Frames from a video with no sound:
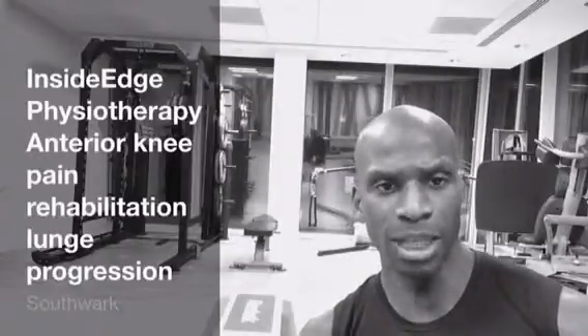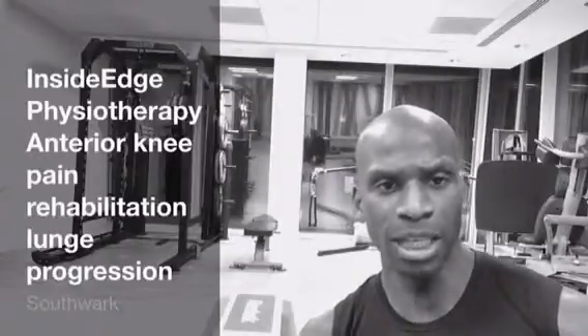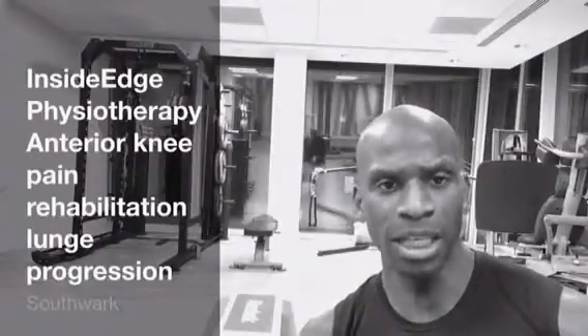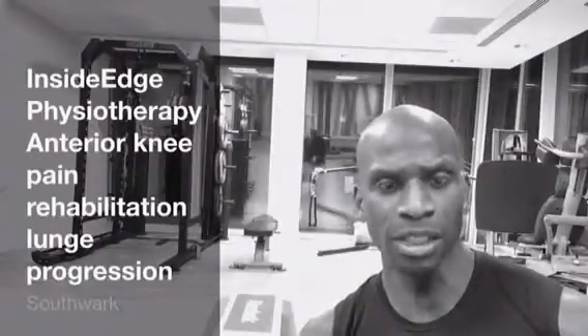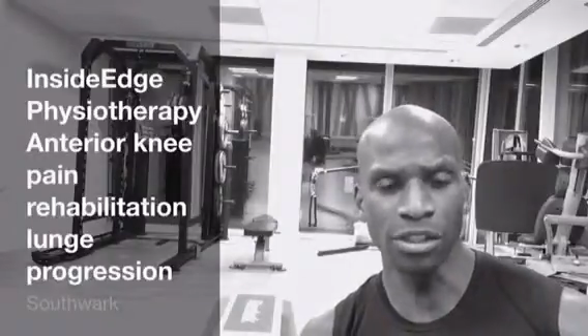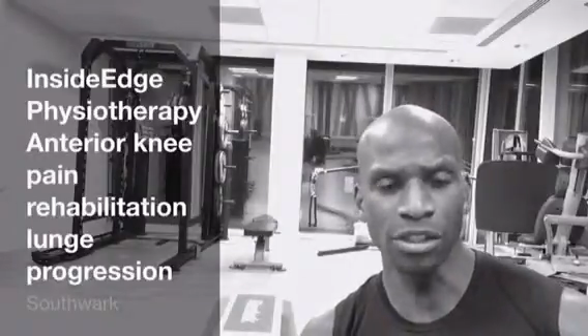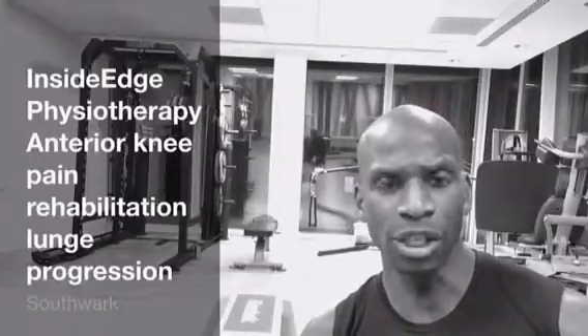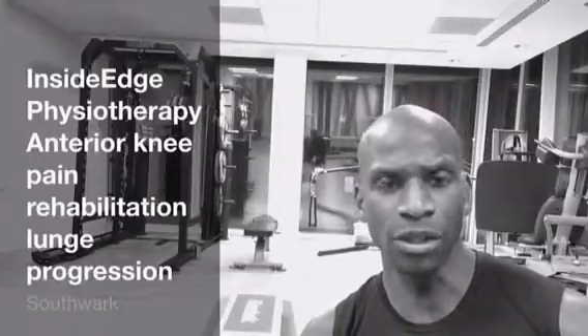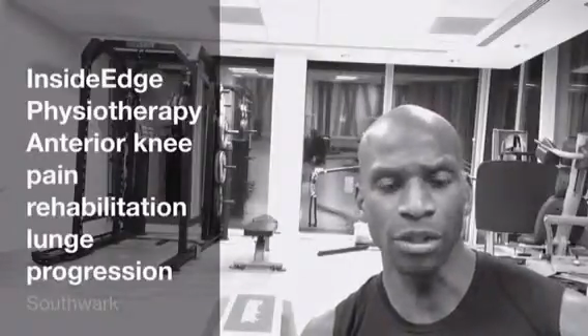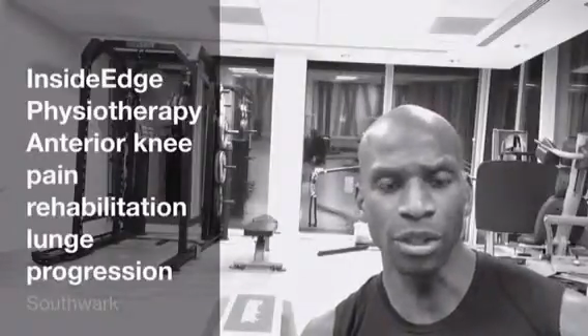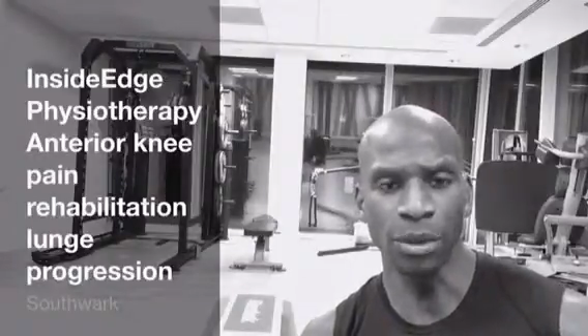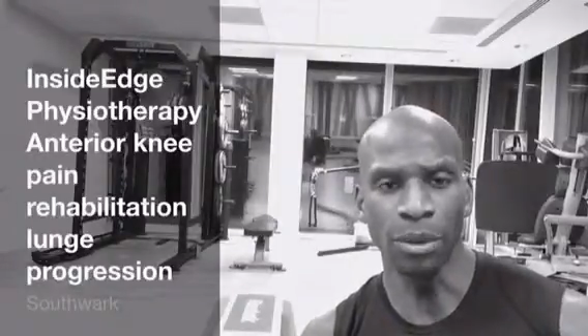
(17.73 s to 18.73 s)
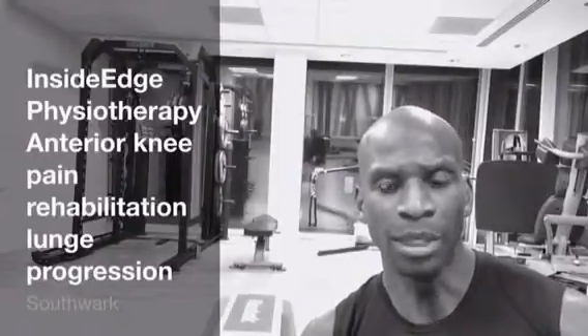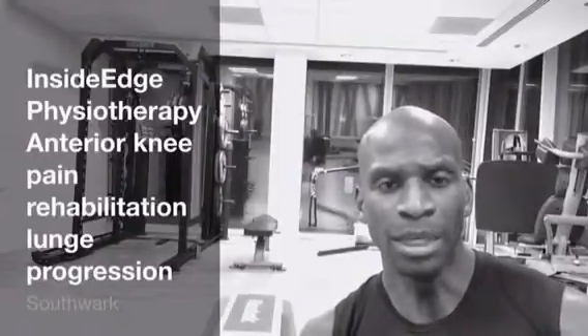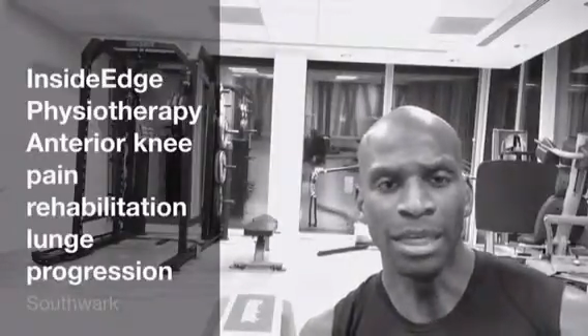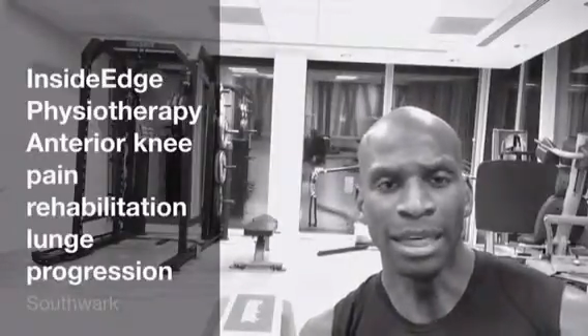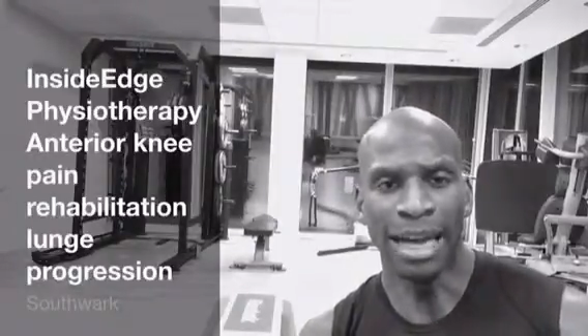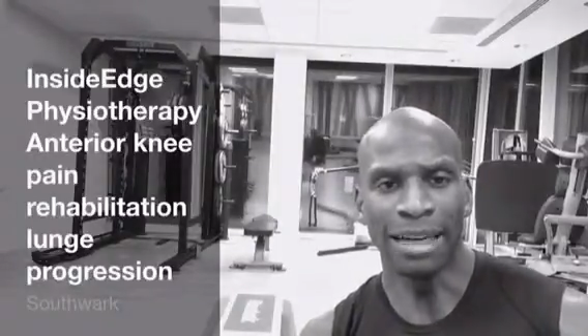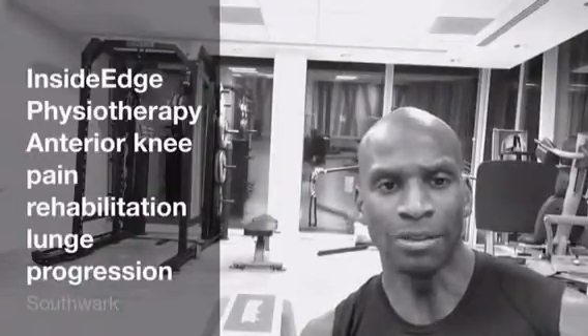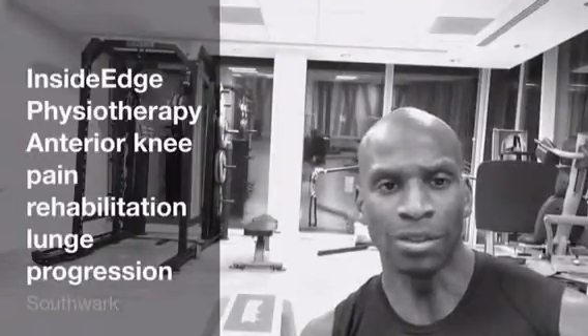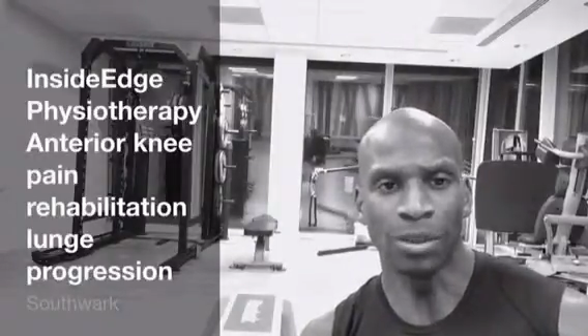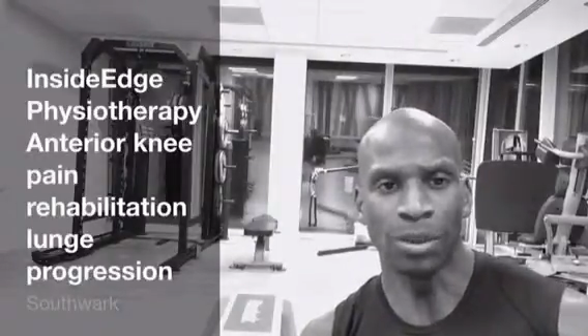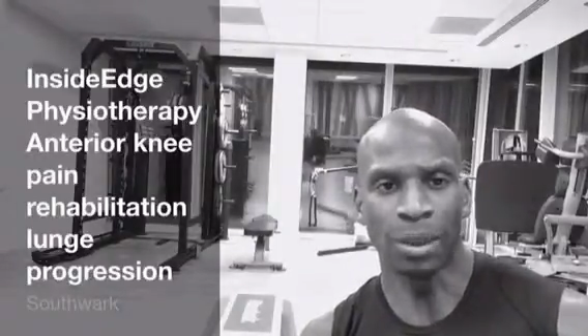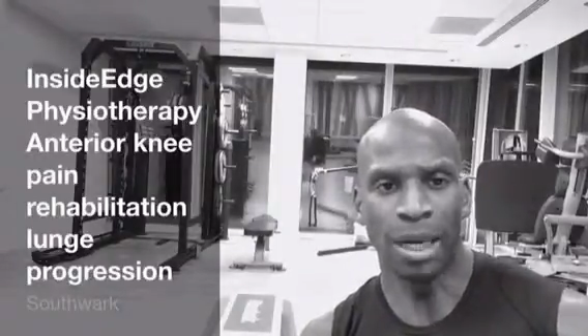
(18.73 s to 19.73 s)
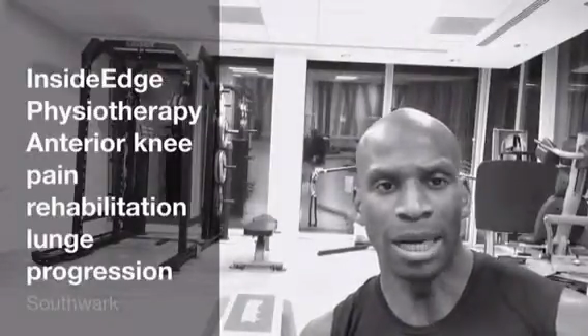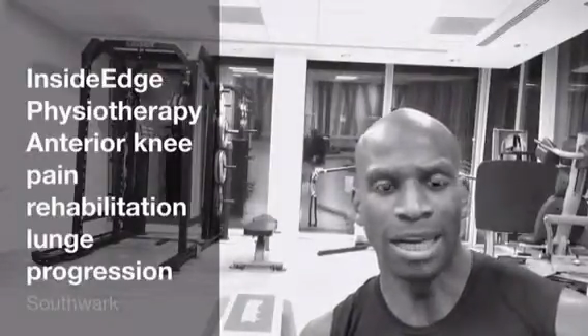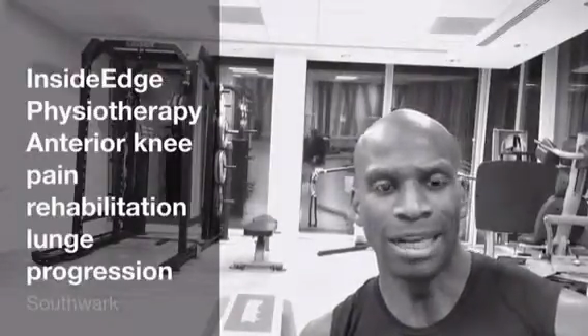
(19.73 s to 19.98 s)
I'm going to show you how to